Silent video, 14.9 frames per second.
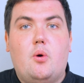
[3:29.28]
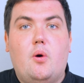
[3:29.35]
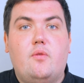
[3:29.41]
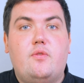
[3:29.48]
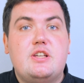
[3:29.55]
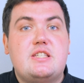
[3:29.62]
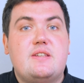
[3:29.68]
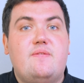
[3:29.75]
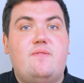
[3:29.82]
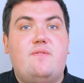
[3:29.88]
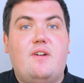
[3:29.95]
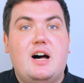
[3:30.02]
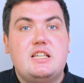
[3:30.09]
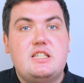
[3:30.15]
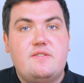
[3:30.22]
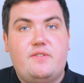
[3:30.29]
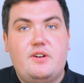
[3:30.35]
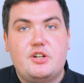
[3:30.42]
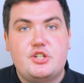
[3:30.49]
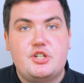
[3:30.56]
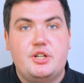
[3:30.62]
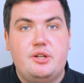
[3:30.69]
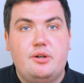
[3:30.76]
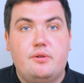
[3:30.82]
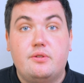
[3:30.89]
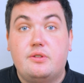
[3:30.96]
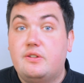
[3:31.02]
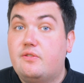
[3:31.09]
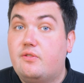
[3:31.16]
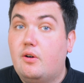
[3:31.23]
offers a vast
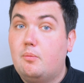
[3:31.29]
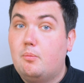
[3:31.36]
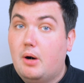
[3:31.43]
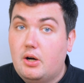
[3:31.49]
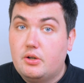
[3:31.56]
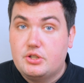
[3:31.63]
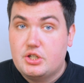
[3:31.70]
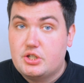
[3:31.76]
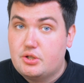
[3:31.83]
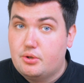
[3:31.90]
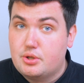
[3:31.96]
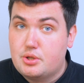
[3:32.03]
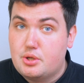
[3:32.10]
functionality for multi-store